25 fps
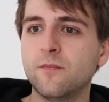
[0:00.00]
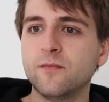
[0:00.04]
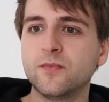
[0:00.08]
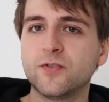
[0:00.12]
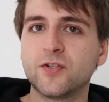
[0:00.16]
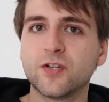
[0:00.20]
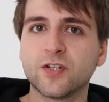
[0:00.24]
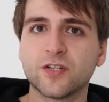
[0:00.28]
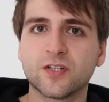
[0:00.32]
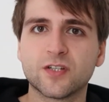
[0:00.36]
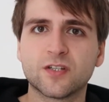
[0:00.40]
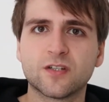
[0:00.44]

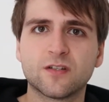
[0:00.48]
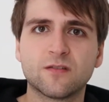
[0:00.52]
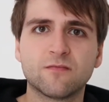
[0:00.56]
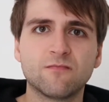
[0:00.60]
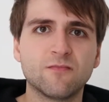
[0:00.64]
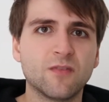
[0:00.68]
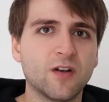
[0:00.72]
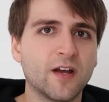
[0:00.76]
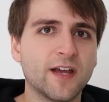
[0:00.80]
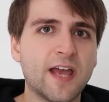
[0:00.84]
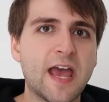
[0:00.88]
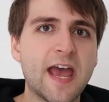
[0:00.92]
just
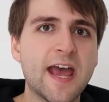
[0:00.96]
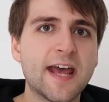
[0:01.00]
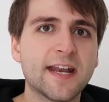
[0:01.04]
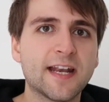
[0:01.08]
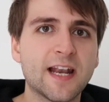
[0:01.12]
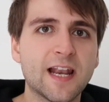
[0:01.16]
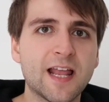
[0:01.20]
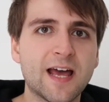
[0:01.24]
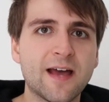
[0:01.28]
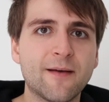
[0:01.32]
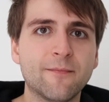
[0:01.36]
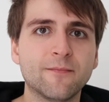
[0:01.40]
like
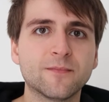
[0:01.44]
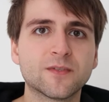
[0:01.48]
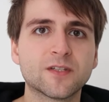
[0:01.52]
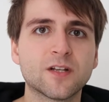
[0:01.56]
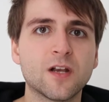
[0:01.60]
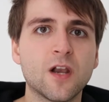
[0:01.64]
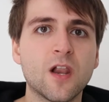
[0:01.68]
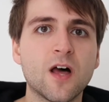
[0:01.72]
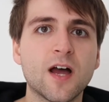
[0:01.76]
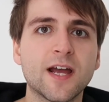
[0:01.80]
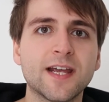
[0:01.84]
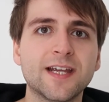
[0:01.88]

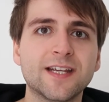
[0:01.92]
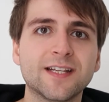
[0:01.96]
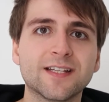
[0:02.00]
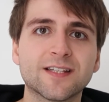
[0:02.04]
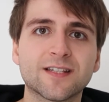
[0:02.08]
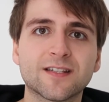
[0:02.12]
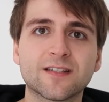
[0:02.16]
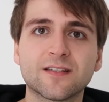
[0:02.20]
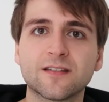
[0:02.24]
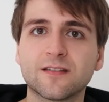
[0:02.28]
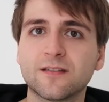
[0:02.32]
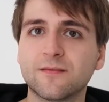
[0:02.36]
headlamps,
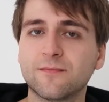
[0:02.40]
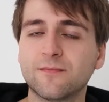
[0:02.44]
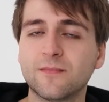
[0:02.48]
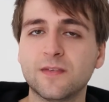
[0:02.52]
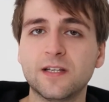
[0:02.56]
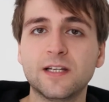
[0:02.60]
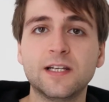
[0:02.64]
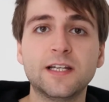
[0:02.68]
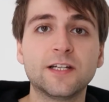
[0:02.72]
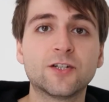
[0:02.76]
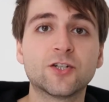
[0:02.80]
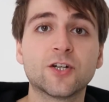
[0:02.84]
lights,
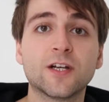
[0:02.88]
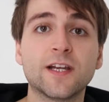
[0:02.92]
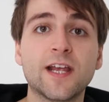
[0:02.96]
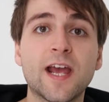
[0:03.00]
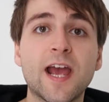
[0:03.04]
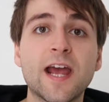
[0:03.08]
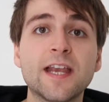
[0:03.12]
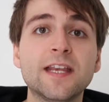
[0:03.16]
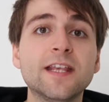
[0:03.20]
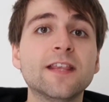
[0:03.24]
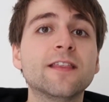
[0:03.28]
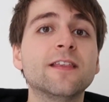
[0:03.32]
literally
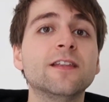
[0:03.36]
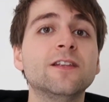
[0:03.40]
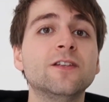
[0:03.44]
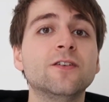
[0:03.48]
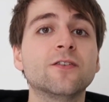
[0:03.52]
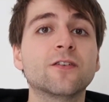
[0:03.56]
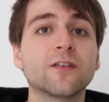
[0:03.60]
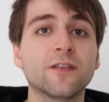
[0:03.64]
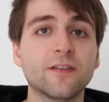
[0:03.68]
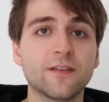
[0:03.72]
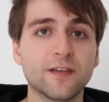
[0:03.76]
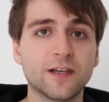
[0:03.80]
anything
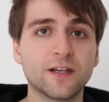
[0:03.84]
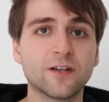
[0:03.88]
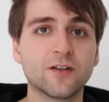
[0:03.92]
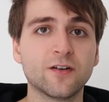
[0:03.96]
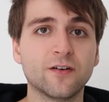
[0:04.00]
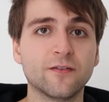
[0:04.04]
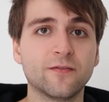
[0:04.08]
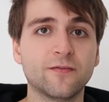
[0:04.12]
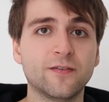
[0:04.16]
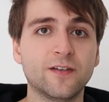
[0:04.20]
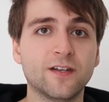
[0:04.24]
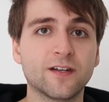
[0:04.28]
you can think
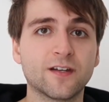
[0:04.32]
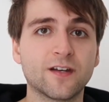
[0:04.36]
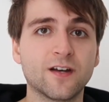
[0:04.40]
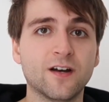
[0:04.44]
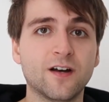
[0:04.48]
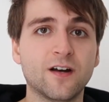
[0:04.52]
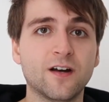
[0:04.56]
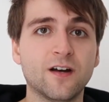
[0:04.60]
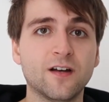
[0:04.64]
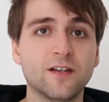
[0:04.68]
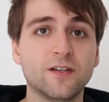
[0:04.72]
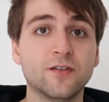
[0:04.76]
of for your
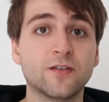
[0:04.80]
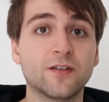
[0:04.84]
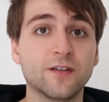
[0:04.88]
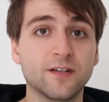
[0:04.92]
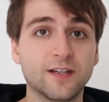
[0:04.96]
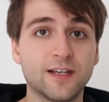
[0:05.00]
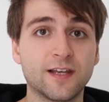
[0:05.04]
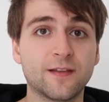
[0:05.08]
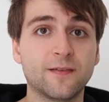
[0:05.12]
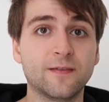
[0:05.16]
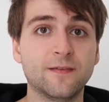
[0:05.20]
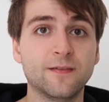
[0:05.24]
car you
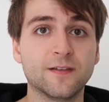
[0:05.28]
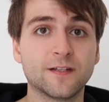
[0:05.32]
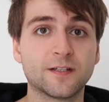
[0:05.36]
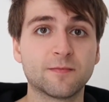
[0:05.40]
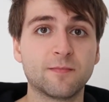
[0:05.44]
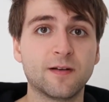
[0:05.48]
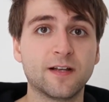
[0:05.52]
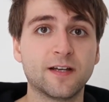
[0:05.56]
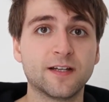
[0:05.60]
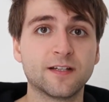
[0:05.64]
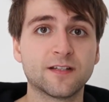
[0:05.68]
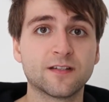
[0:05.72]
can get in this
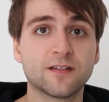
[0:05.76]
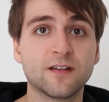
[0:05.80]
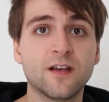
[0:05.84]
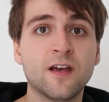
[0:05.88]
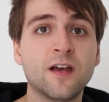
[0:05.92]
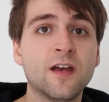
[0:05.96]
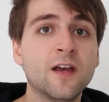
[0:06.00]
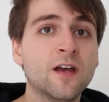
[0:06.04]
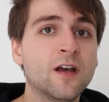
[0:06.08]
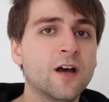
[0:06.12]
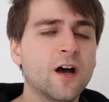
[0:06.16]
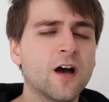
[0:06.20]
place.
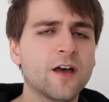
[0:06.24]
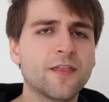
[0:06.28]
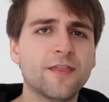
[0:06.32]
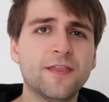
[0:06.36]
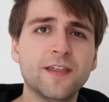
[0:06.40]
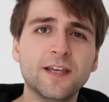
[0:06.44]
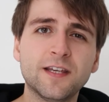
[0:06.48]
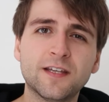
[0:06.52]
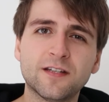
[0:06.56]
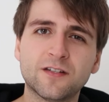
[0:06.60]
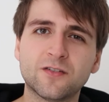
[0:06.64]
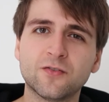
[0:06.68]
I
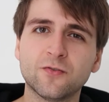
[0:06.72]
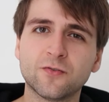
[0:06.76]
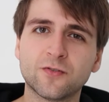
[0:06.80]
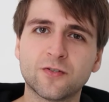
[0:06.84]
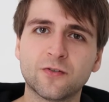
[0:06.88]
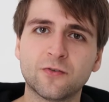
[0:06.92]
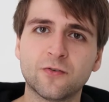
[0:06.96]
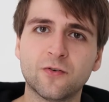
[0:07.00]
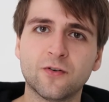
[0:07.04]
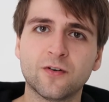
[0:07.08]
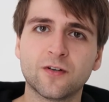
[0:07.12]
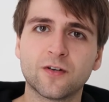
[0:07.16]
think it's
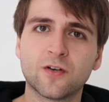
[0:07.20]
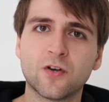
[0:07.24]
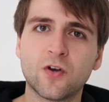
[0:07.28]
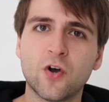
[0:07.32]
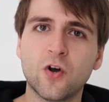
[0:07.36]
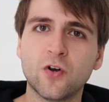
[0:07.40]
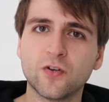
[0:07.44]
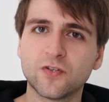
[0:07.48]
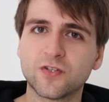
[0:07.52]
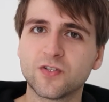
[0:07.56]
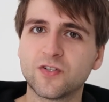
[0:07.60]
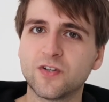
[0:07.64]
also got a
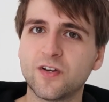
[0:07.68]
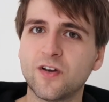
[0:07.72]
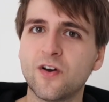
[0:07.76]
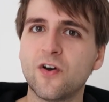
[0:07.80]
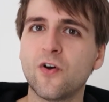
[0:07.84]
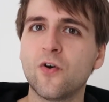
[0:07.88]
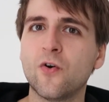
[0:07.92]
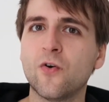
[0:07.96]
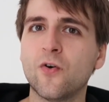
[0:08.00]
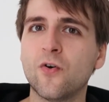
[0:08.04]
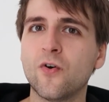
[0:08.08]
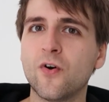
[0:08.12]

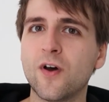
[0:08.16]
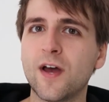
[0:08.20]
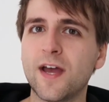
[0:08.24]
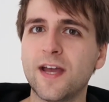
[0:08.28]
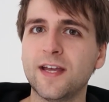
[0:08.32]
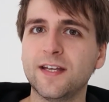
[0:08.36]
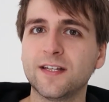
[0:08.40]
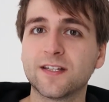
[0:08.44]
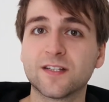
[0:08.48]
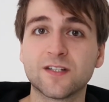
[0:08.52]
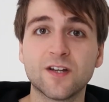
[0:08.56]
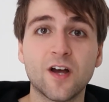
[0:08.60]
Costa or
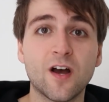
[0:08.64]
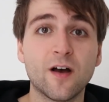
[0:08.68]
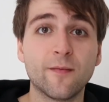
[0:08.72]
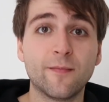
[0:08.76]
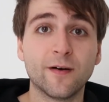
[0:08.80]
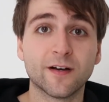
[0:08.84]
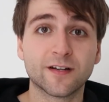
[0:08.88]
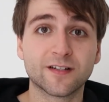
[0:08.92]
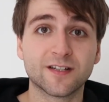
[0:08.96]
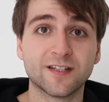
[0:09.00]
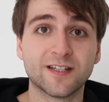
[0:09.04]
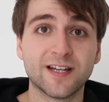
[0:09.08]
a
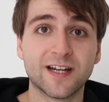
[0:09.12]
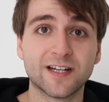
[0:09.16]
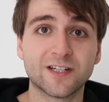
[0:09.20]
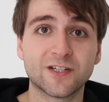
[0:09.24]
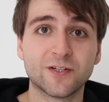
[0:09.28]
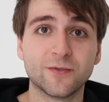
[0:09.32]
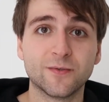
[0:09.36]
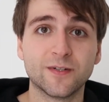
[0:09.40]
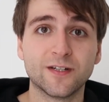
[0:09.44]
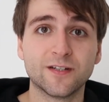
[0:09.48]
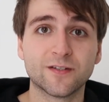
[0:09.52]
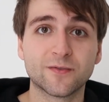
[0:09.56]
Starbucks
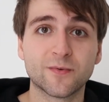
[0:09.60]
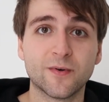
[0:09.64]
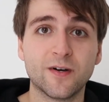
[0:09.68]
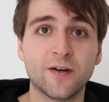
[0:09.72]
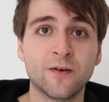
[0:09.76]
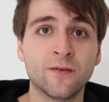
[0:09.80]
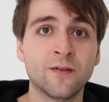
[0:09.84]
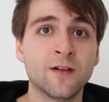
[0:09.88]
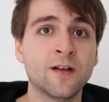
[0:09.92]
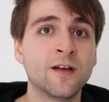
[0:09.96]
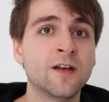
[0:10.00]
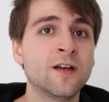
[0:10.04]
attached to it as
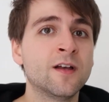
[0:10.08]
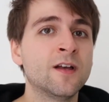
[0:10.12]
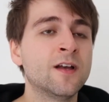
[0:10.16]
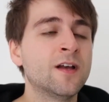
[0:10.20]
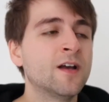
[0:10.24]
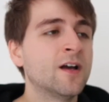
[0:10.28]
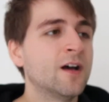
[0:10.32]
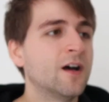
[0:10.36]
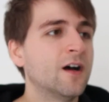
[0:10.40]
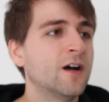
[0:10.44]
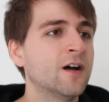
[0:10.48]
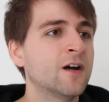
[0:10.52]
well.
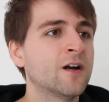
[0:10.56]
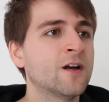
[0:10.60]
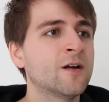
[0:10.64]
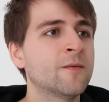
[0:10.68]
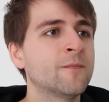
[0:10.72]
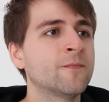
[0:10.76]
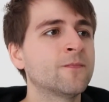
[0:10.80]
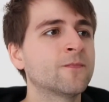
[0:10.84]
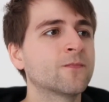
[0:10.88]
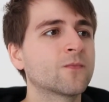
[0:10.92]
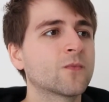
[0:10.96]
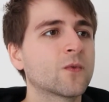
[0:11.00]

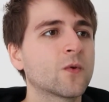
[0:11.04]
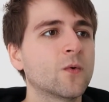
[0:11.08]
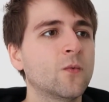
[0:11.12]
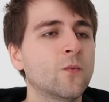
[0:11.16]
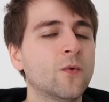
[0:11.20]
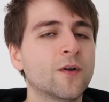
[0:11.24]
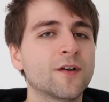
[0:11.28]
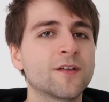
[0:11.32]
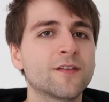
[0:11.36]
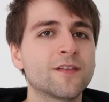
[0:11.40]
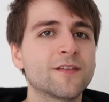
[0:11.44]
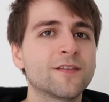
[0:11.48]

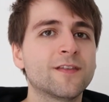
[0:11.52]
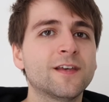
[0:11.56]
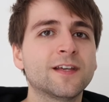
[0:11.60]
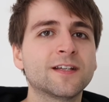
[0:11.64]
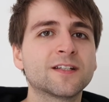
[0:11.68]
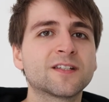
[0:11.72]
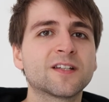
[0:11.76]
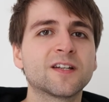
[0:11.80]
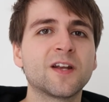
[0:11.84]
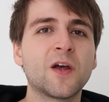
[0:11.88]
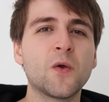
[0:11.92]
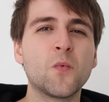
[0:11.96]
One of the
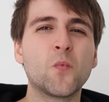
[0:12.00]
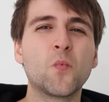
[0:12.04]
things that I